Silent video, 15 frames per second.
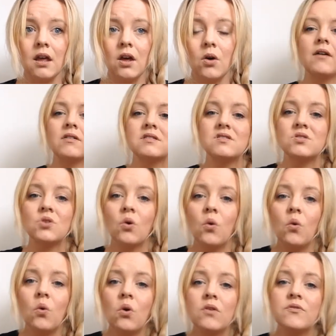Whereas to
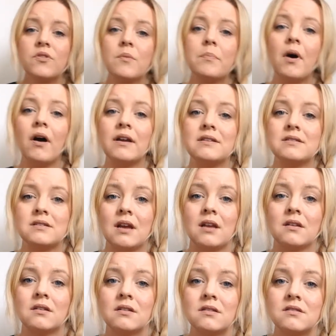all of the
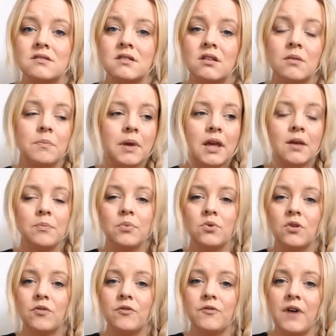bystanders, so the people,
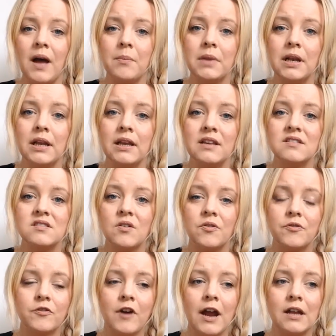the families, the
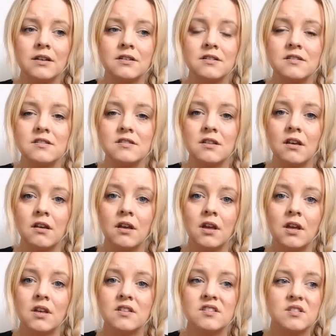friends, the
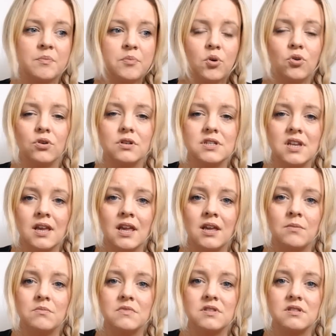support
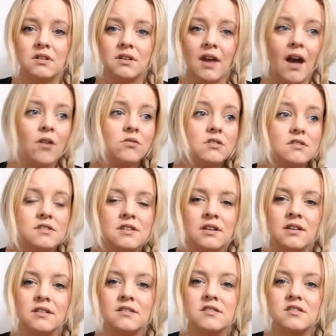teams, the
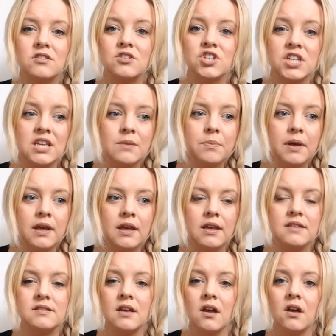counsellors, the
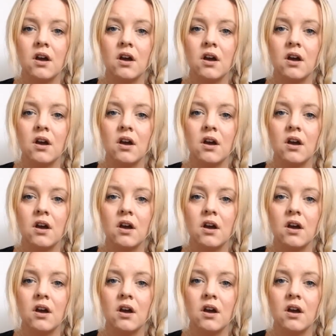GPs,